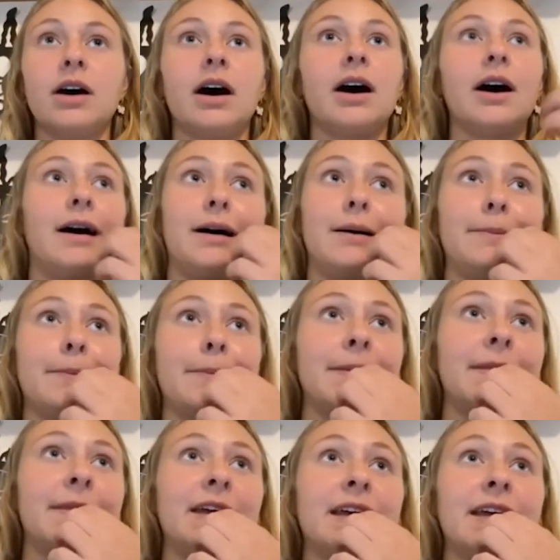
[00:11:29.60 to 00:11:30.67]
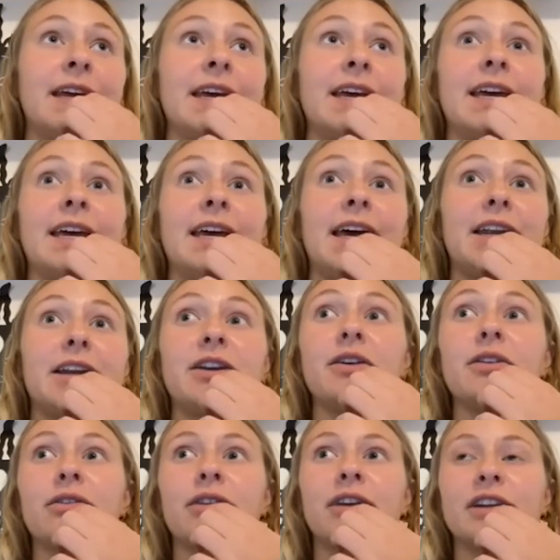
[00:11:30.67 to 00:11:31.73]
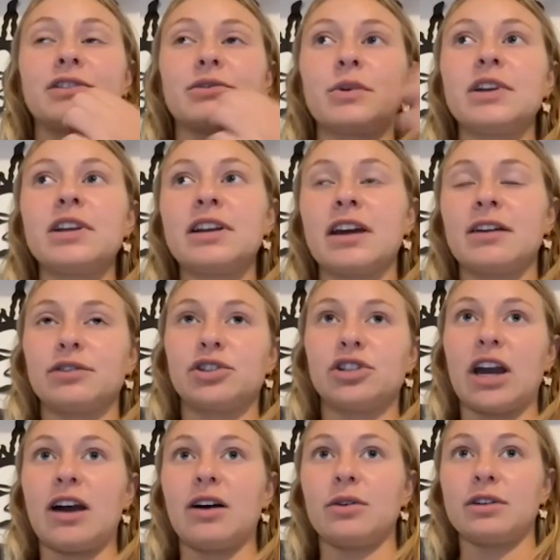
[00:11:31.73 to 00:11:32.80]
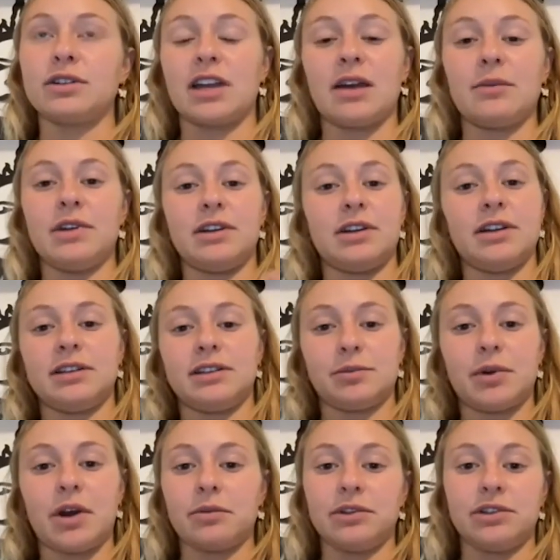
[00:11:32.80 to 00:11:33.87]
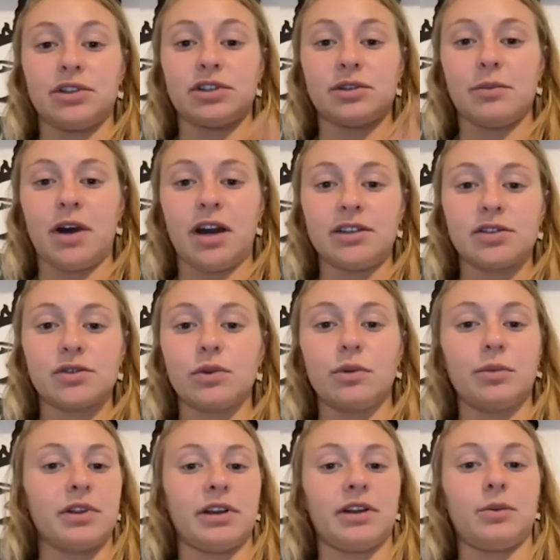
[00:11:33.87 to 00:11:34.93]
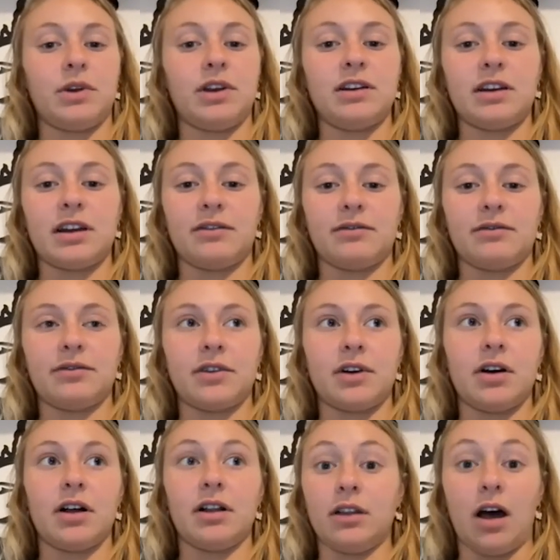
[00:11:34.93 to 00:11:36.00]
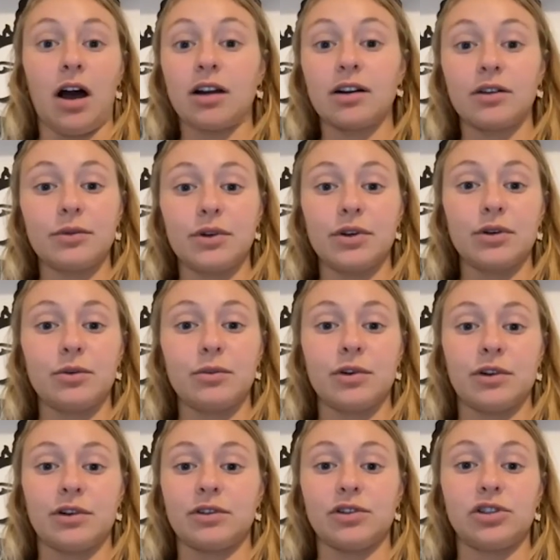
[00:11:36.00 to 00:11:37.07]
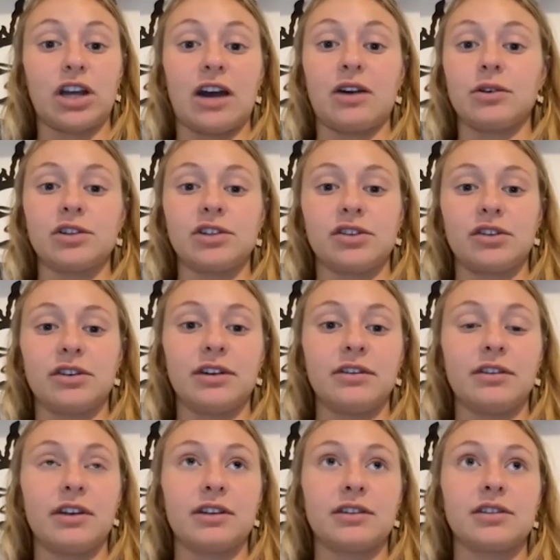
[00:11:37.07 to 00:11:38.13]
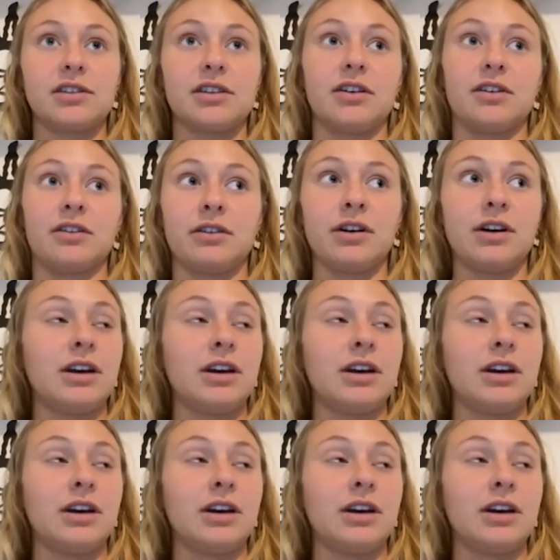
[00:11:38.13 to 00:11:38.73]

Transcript: Um, and another thing is we didn't have showers. I mean, it's probably just my school, but like we didn't have a locker room or showers or anything. So